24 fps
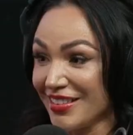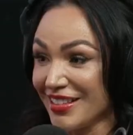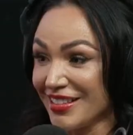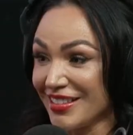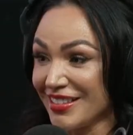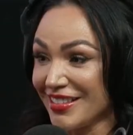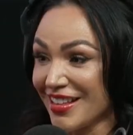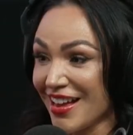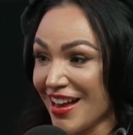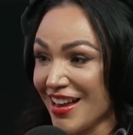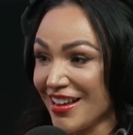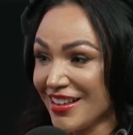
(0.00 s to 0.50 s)
the
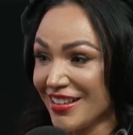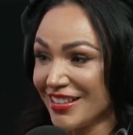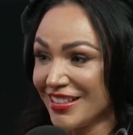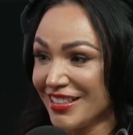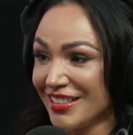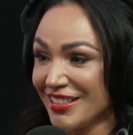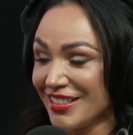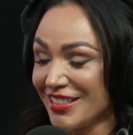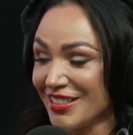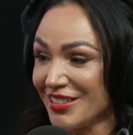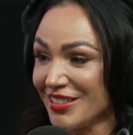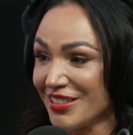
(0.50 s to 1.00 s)

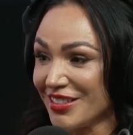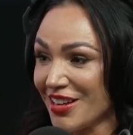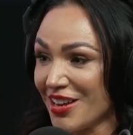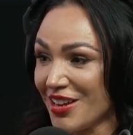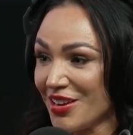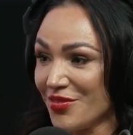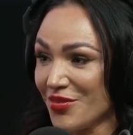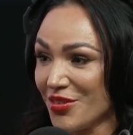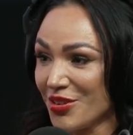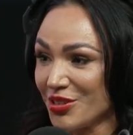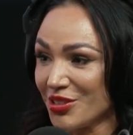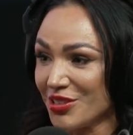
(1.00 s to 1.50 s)
silence inside
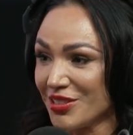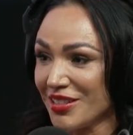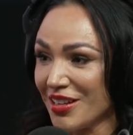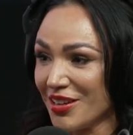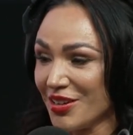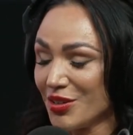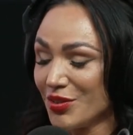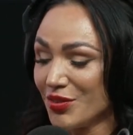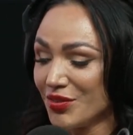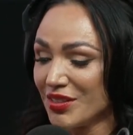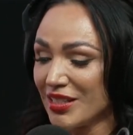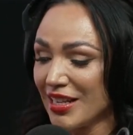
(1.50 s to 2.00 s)
of
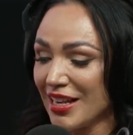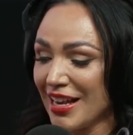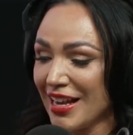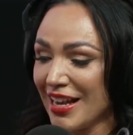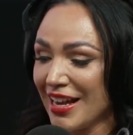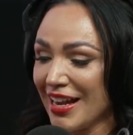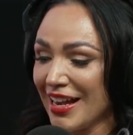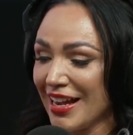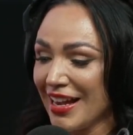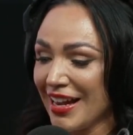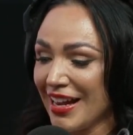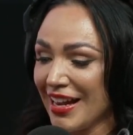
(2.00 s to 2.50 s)
ourselves
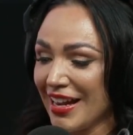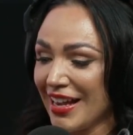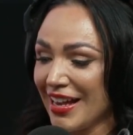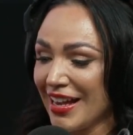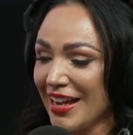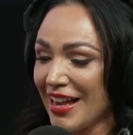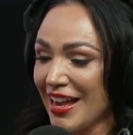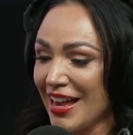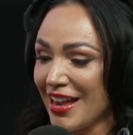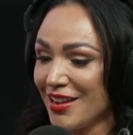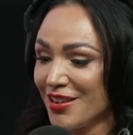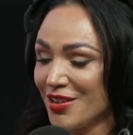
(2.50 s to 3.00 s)

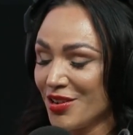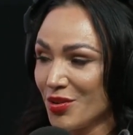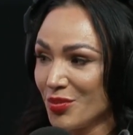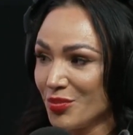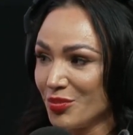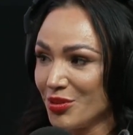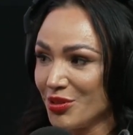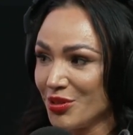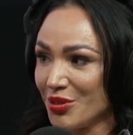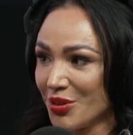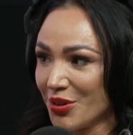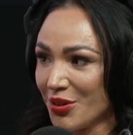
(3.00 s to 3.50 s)
and
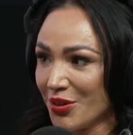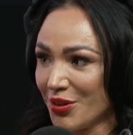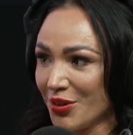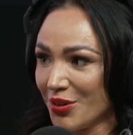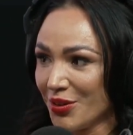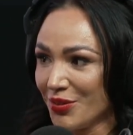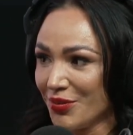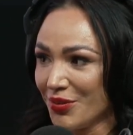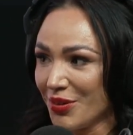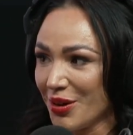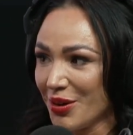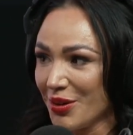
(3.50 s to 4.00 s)

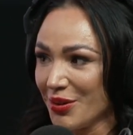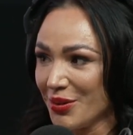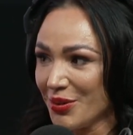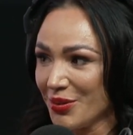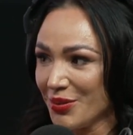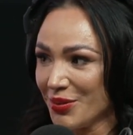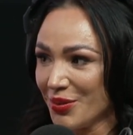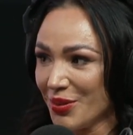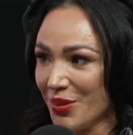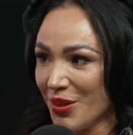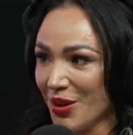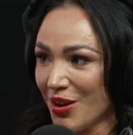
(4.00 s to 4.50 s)
observe our
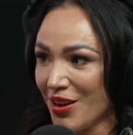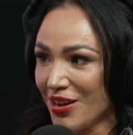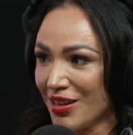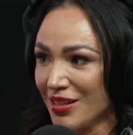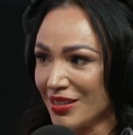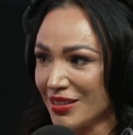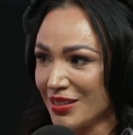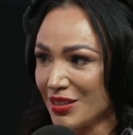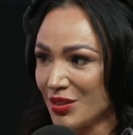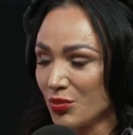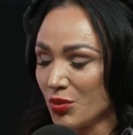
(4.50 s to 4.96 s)
own thoughts.